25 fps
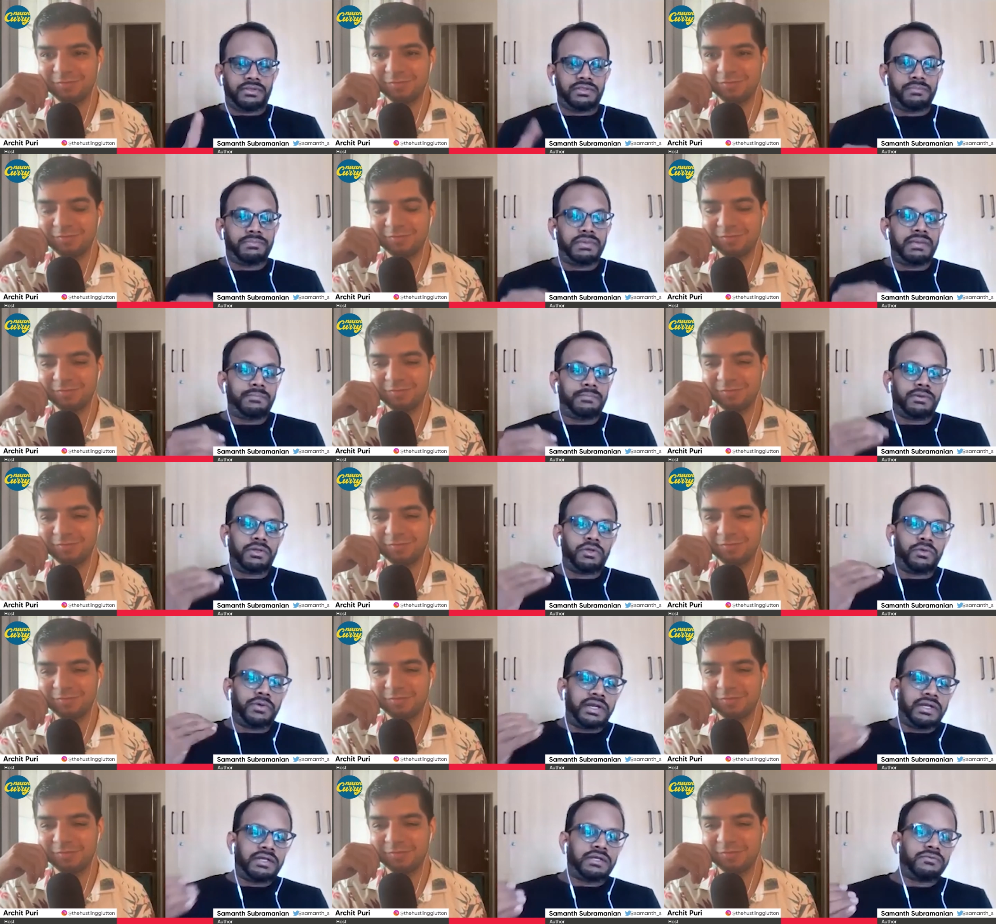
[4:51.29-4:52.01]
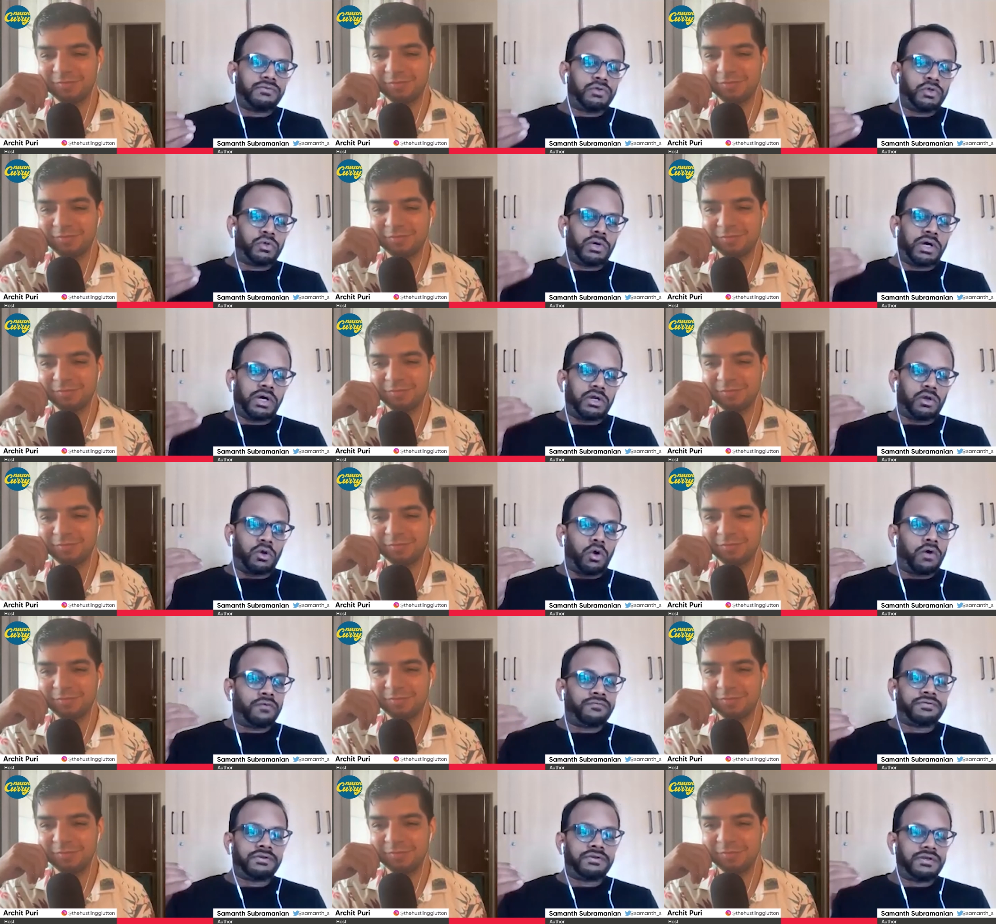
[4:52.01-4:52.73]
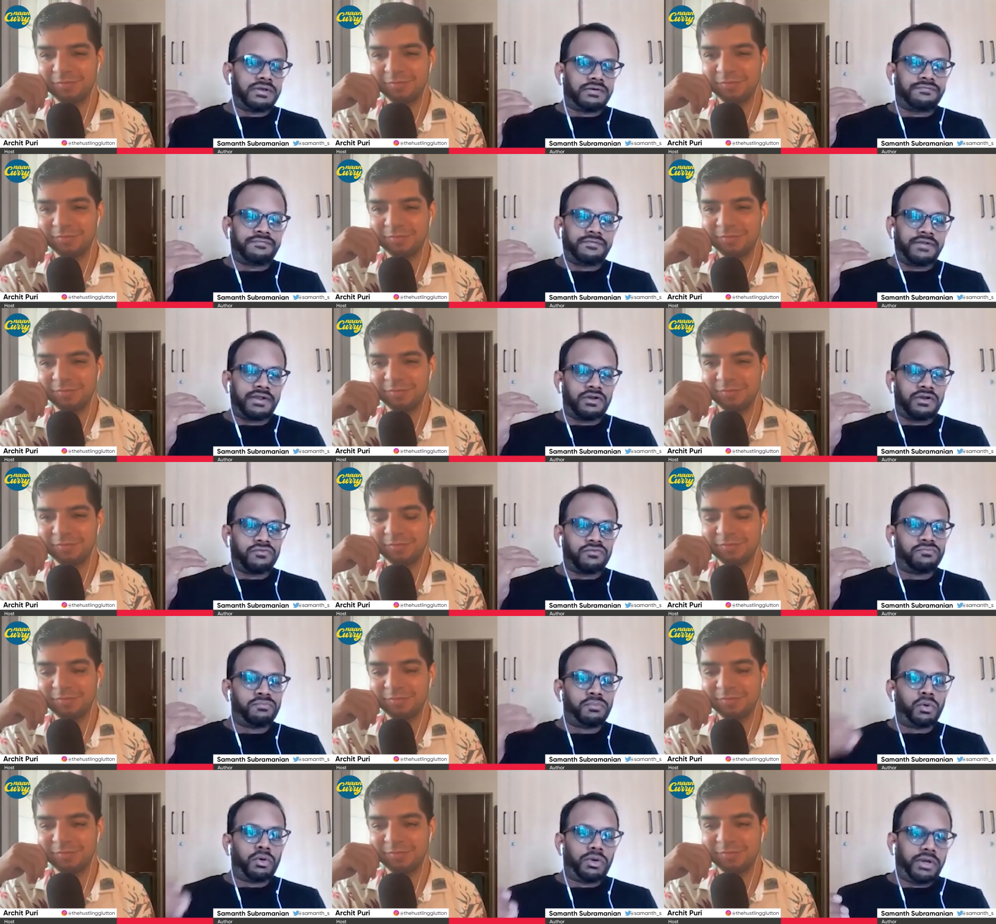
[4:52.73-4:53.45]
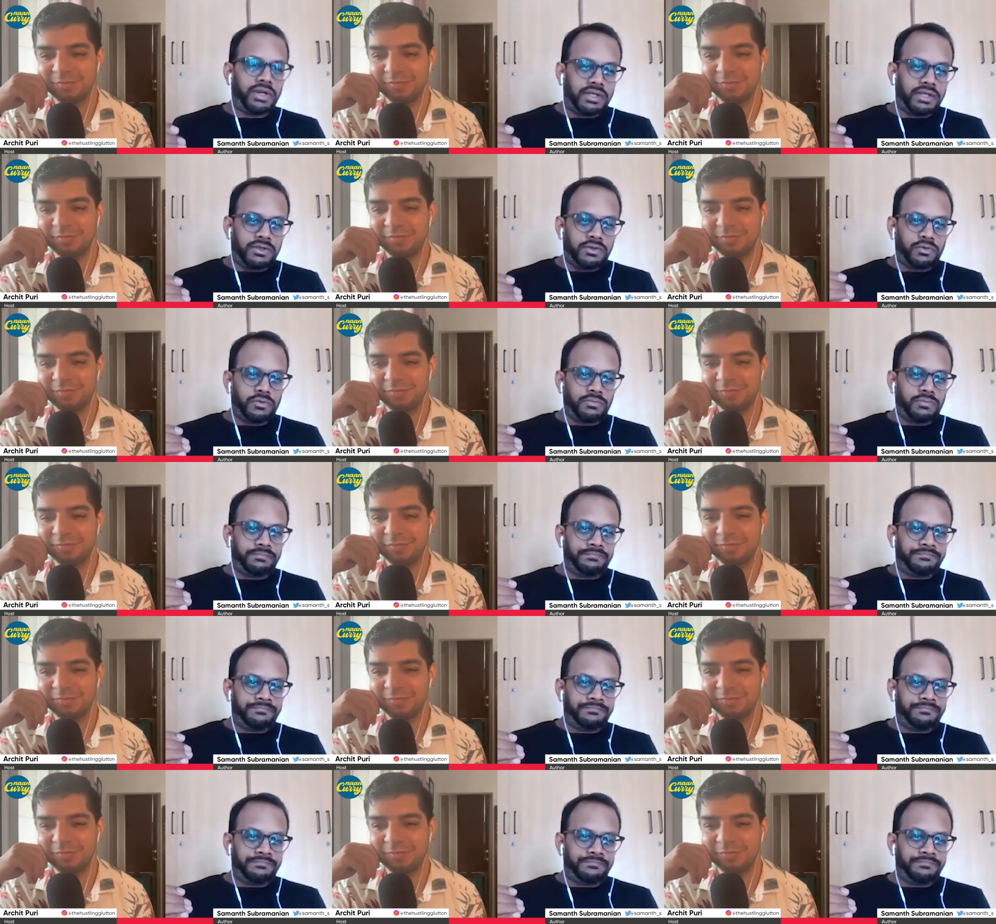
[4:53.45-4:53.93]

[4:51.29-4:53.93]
Speaker 1: The people you interview are often afraid of boring you.